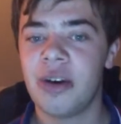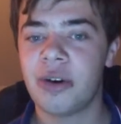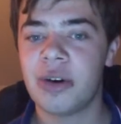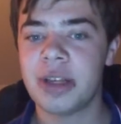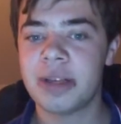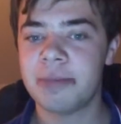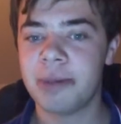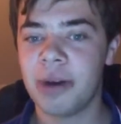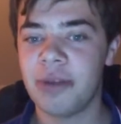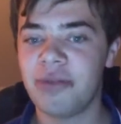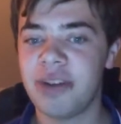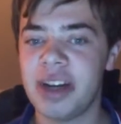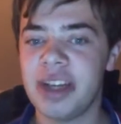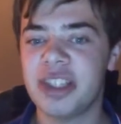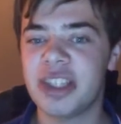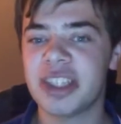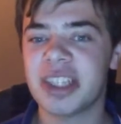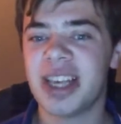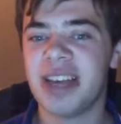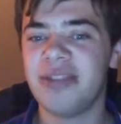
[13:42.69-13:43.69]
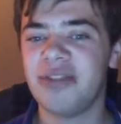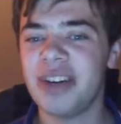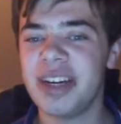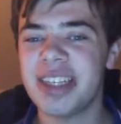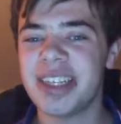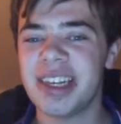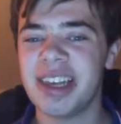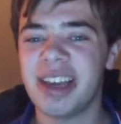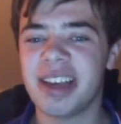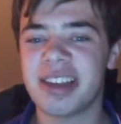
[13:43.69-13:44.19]
Queen's Park Rangers
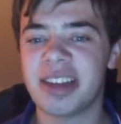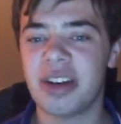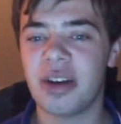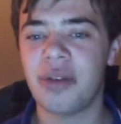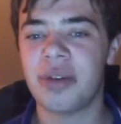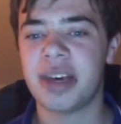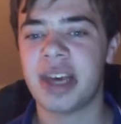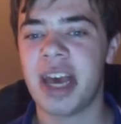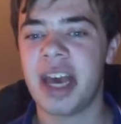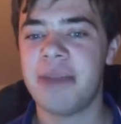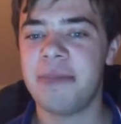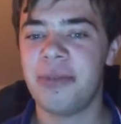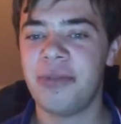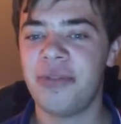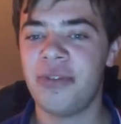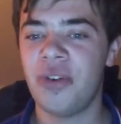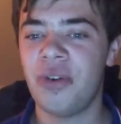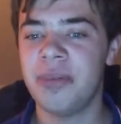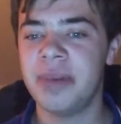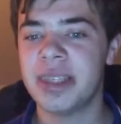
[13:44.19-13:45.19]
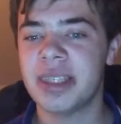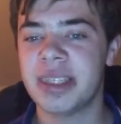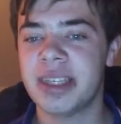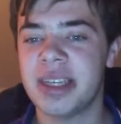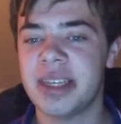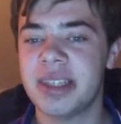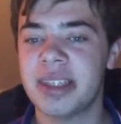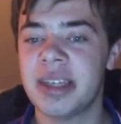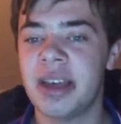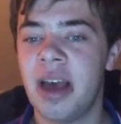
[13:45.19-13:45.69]
recently had an okay
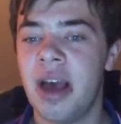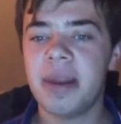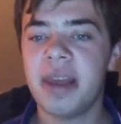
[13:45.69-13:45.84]
performances,